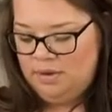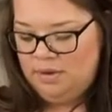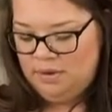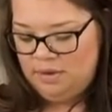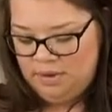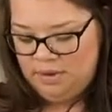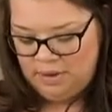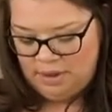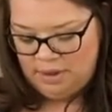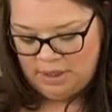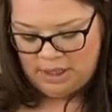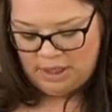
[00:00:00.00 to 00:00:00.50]

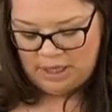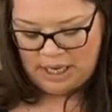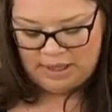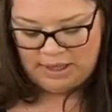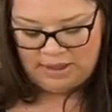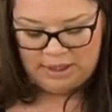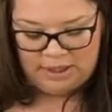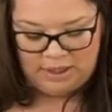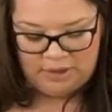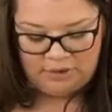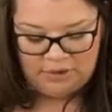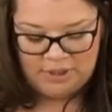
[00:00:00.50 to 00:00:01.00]
And then you'll
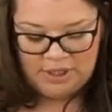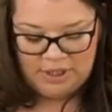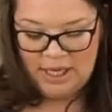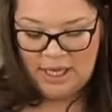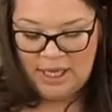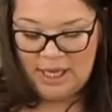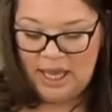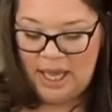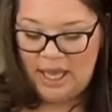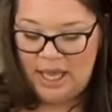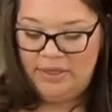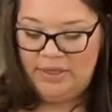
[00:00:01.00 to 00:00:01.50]
see, again,
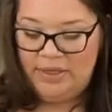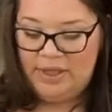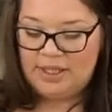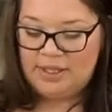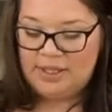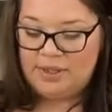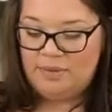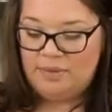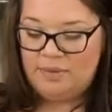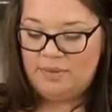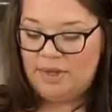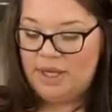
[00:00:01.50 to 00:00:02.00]
this
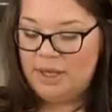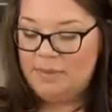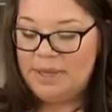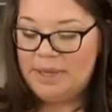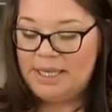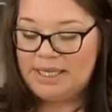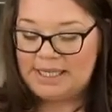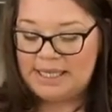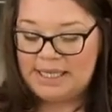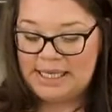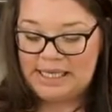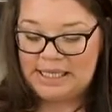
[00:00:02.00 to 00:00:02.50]

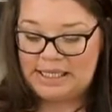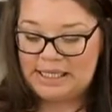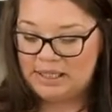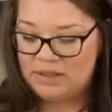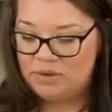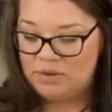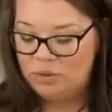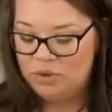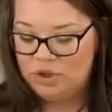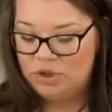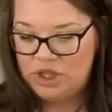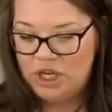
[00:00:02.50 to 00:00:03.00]
hibiscus will change
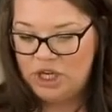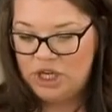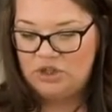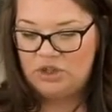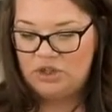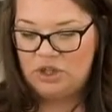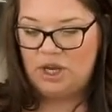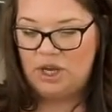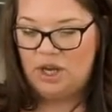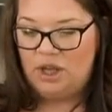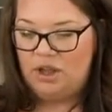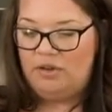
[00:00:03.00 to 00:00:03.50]
the color of
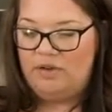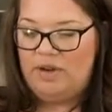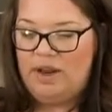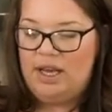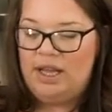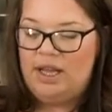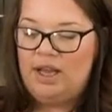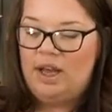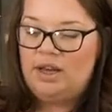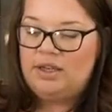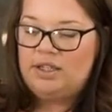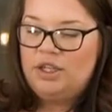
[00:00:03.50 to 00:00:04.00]
any cocktail you
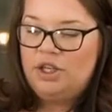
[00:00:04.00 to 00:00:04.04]
put it in,